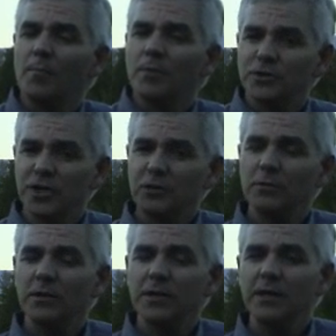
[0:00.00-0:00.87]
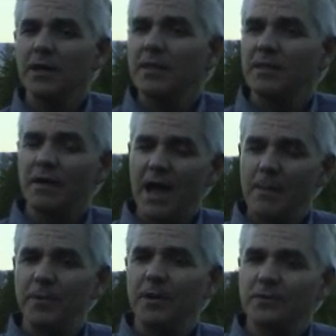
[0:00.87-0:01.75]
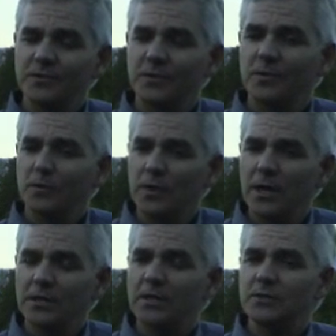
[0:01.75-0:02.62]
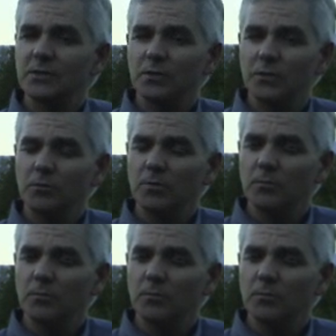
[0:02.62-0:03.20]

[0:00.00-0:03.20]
but generally they're happy to consider good ideas and good